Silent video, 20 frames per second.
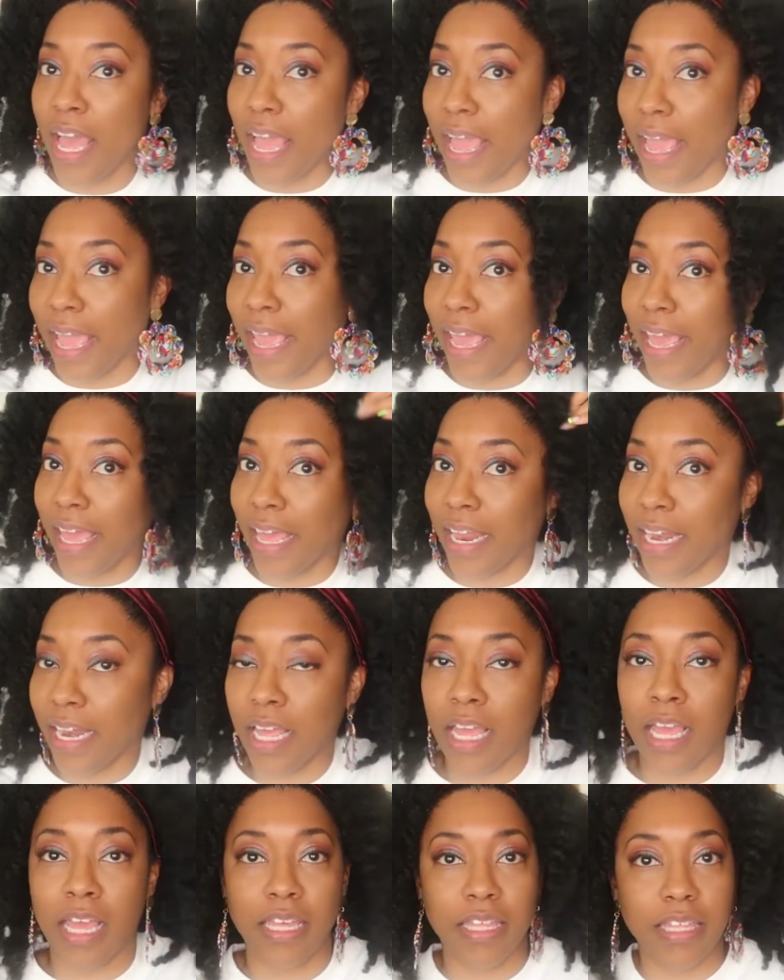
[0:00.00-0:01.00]

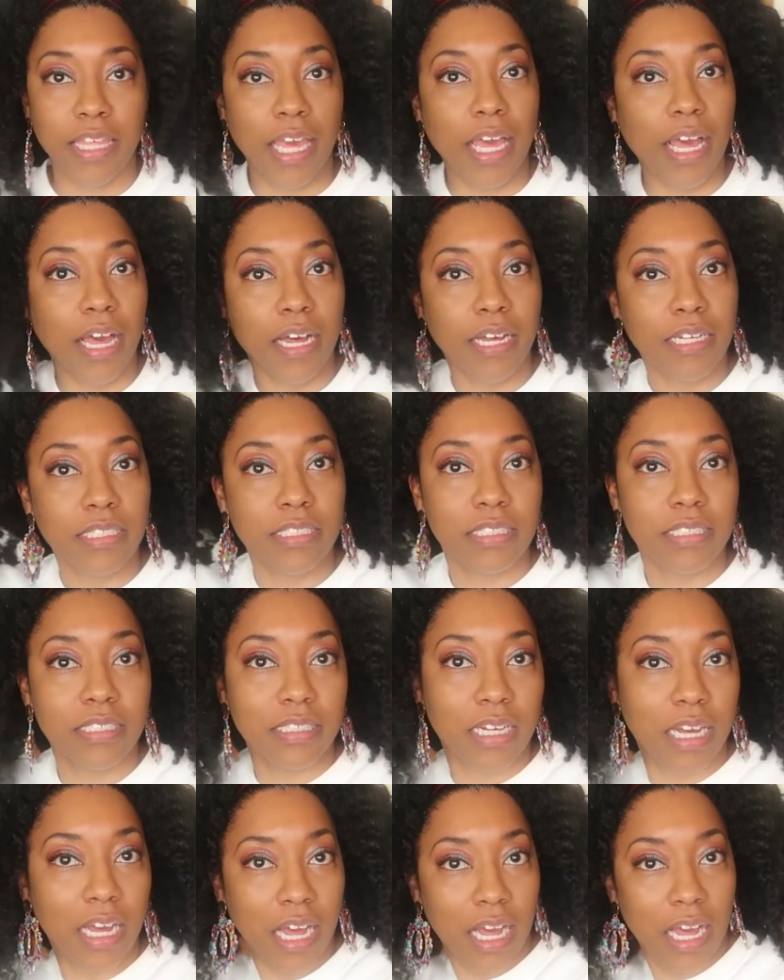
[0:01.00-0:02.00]
and yeah,
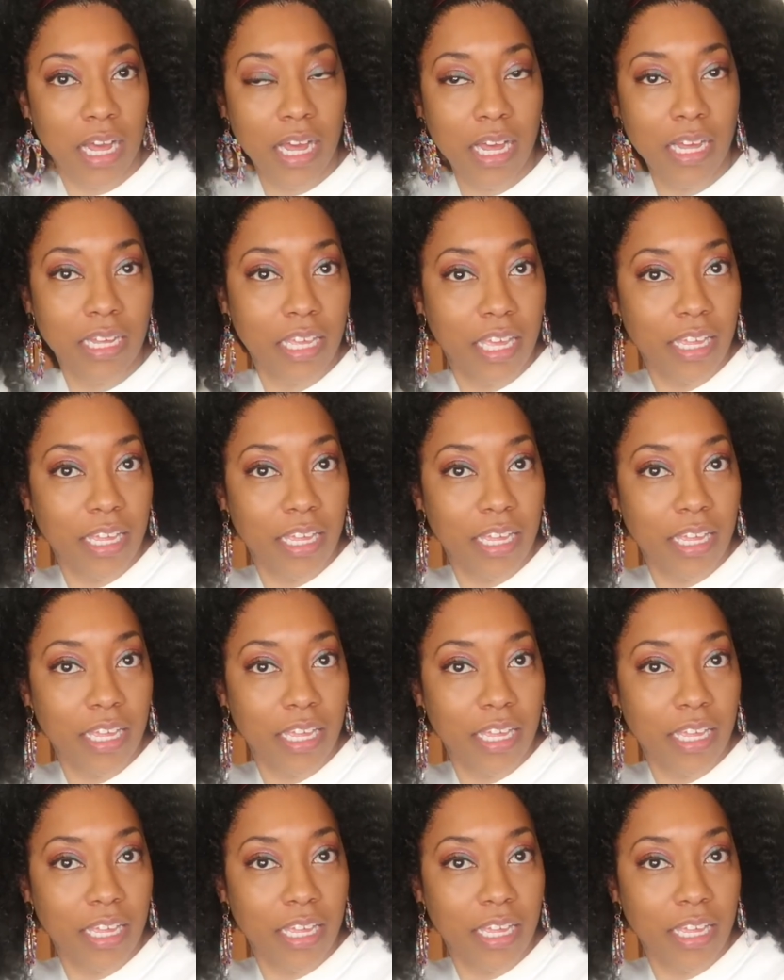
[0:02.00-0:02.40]
I